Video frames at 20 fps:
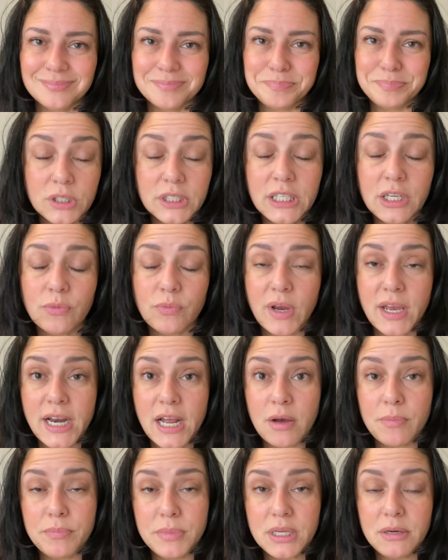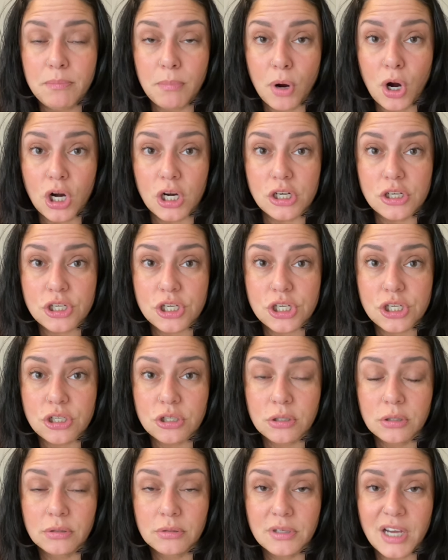Really, it ran out mid-March.
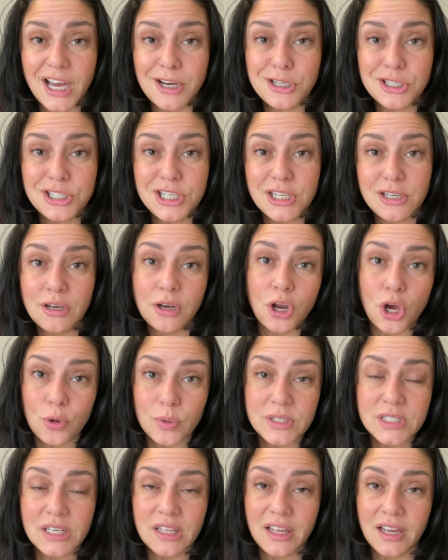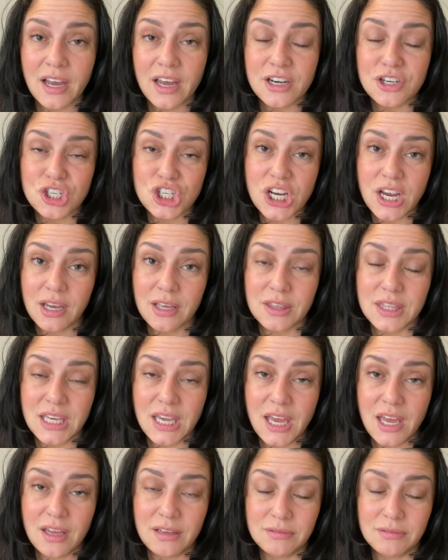I just didn't know until I got a check at the